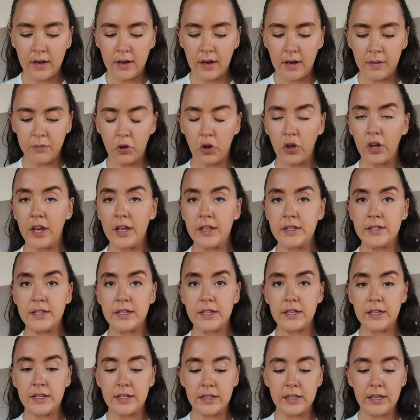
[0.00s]
I'm not here
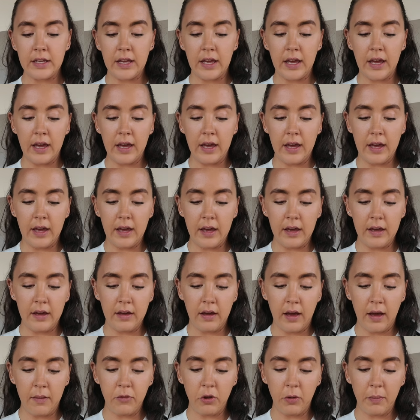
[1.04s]
to,
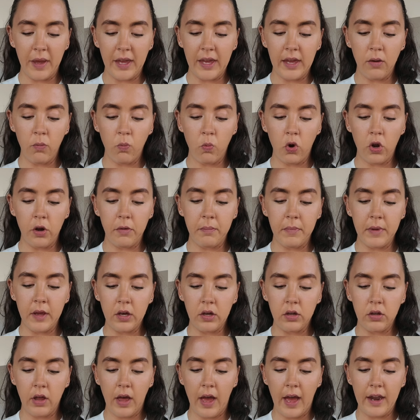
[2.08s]
I'm not making one
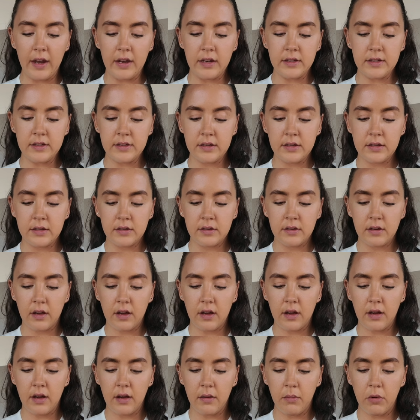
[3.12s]
meal and
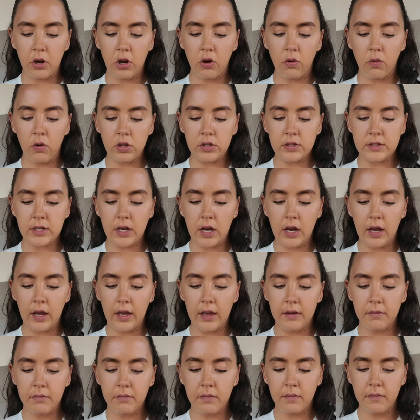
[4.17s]
I'm low on
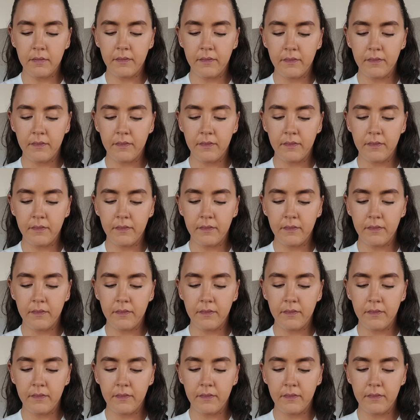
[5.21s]
time.